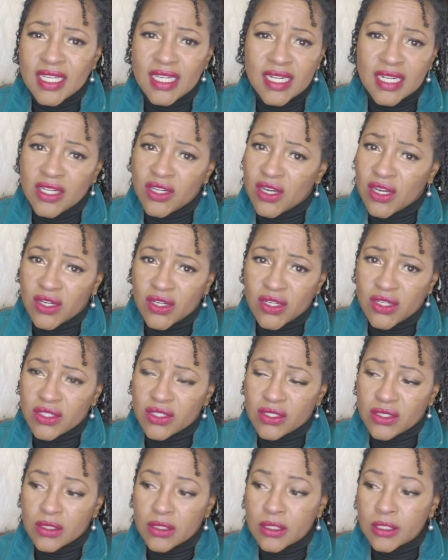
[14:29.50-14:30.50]
any
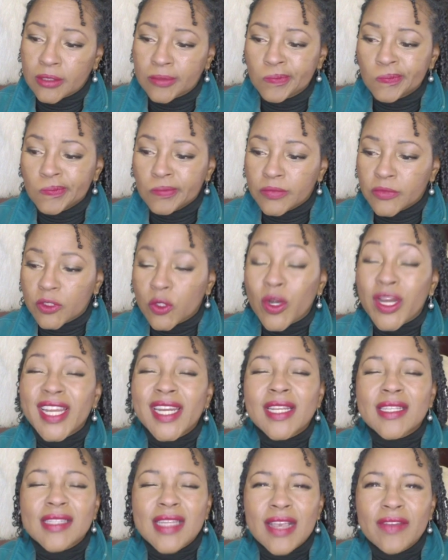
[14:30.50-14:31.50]
daughters. or
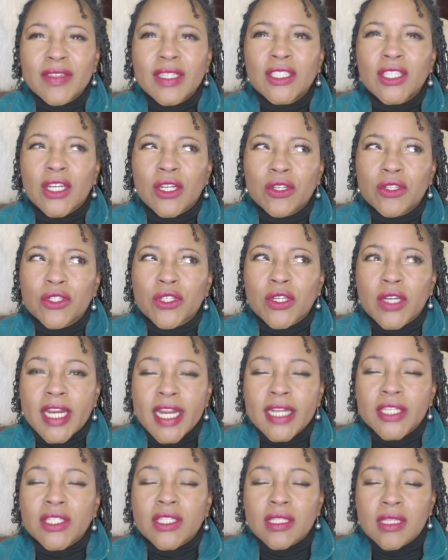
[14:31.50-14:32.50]
he doesn't have any daughters your
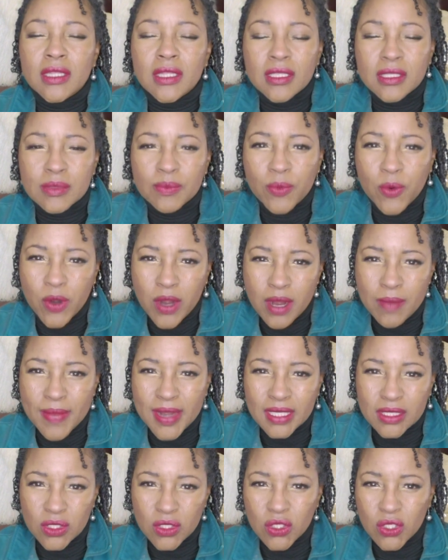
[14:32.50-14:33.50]
age, because at this point
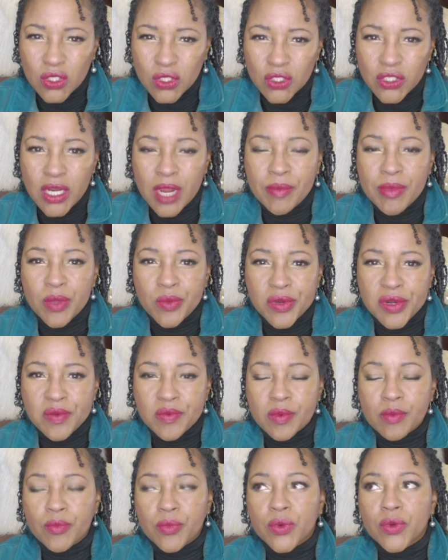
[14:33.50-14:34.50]
my sister Jamie would
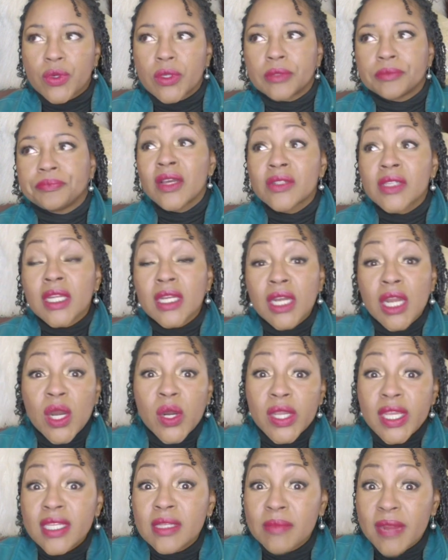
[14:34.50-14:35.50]
have been born. I was like,
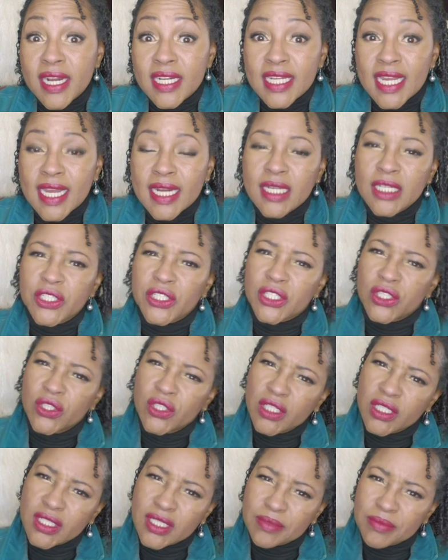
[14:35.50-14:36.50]
no, he's my dad. And she
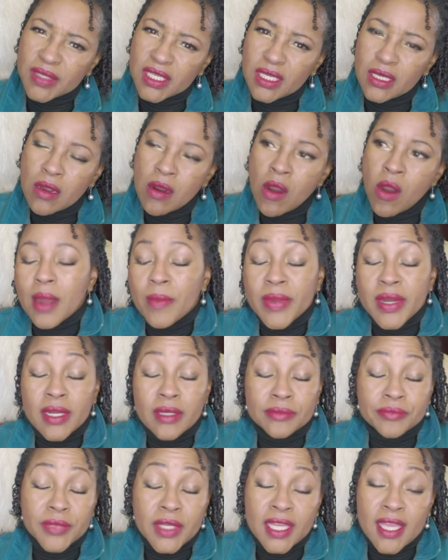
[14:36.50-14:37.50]
looked at me. I
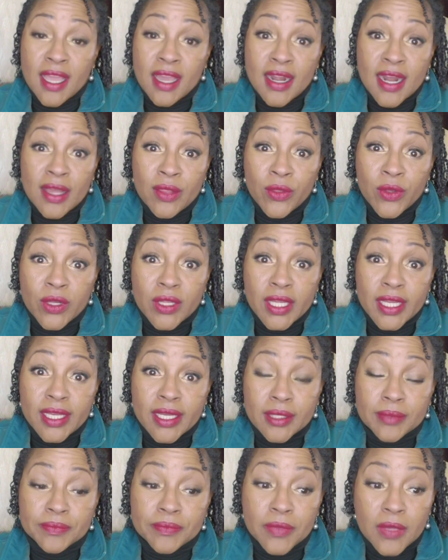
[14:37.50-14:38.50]
mean, again, I look like
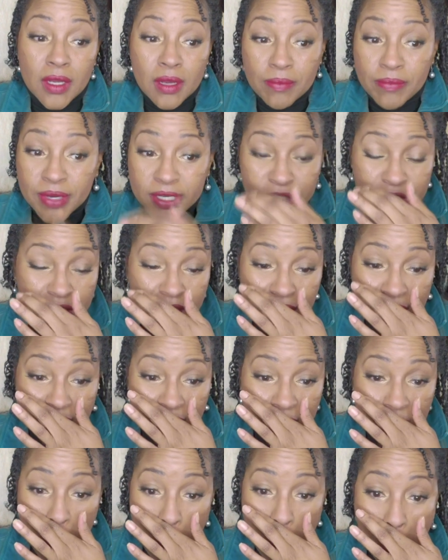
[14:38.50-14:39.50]
him, but she
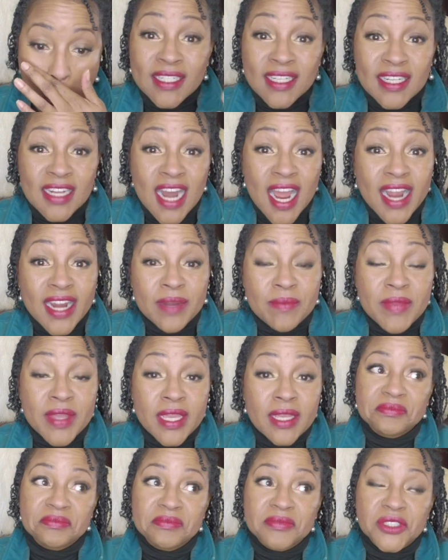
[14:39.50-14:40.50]
denied
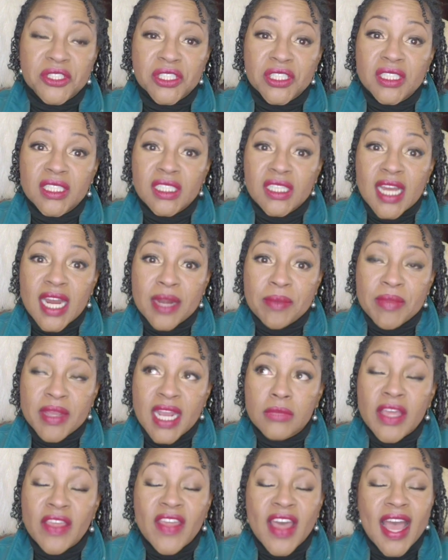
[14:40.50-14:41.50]
me.
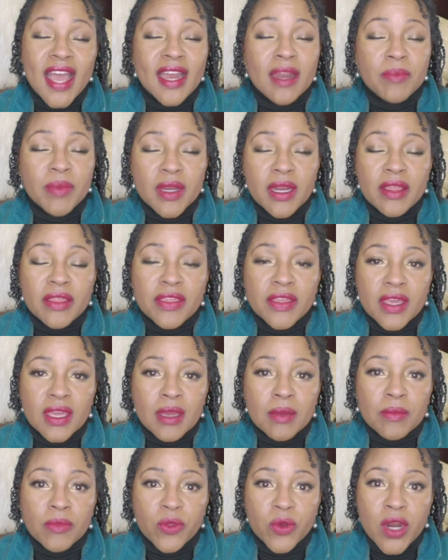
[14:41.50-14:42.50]
And that had been a
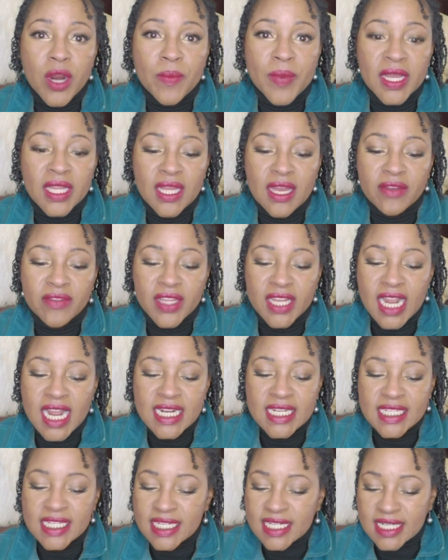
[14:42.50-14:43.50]
theme throughout my life. Like,
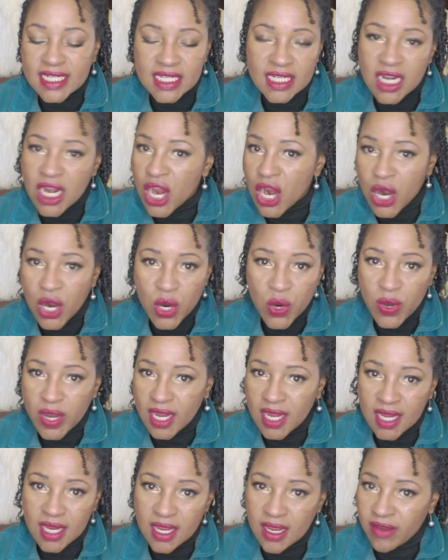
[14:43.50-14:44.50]
I didn't know
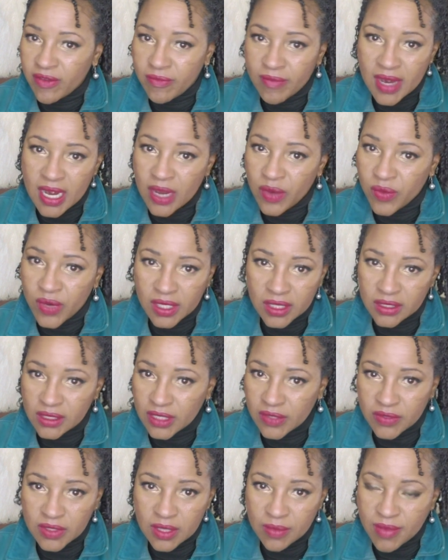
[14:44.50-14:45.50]
any of my
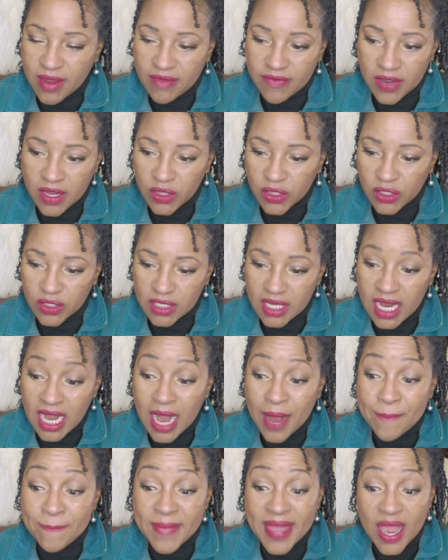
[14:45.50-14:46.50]
relatives on my father's side.
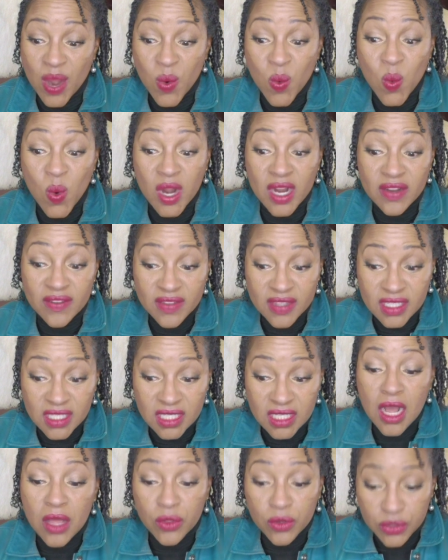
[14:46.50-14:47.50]
I met one of
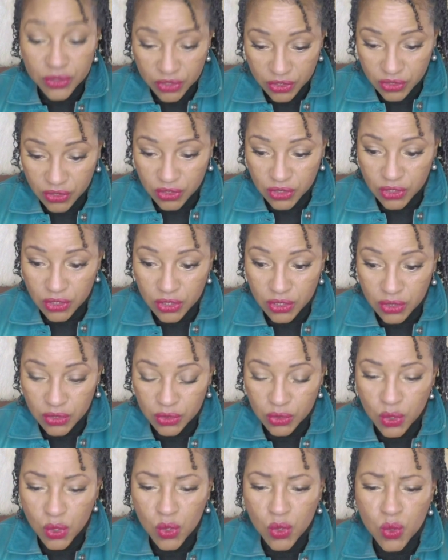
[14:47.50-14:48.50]
his other
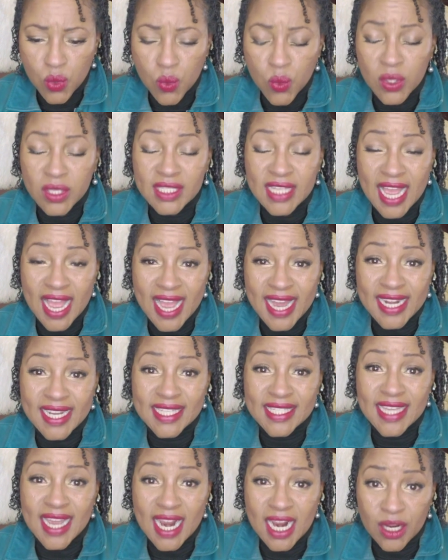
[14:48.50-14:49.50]
sisters who was at
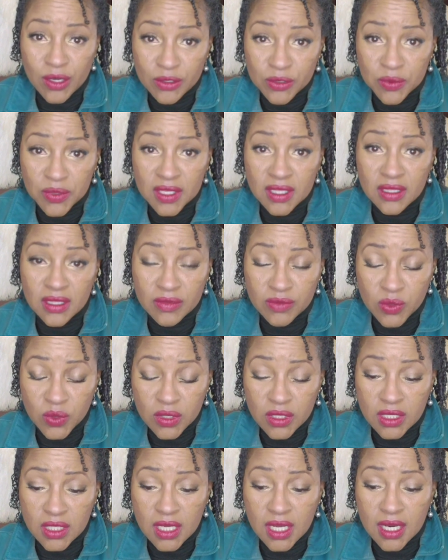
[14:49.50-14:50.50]
his house when he lived
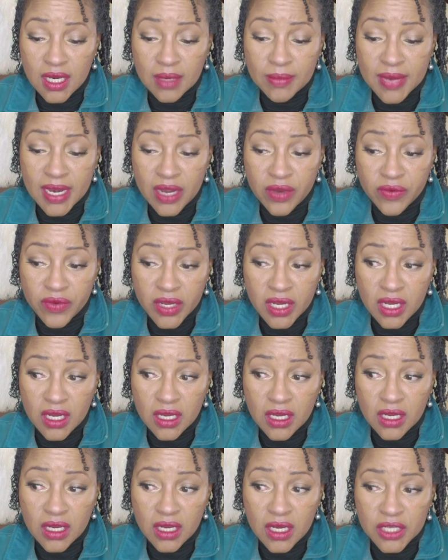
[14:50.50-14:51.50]
with
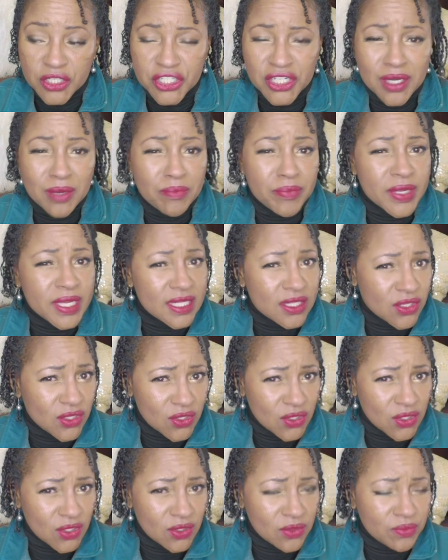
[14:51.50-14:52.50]
Irene. She had a
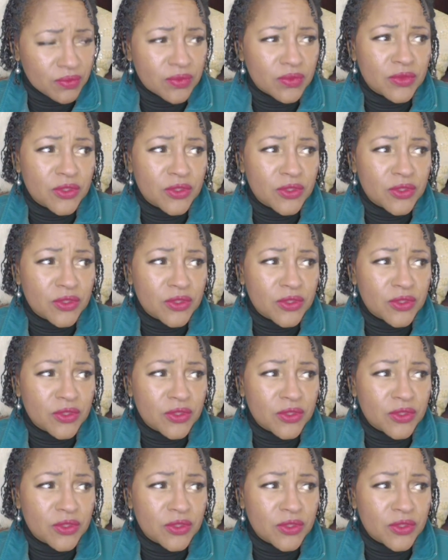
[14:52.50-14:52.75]
pistol.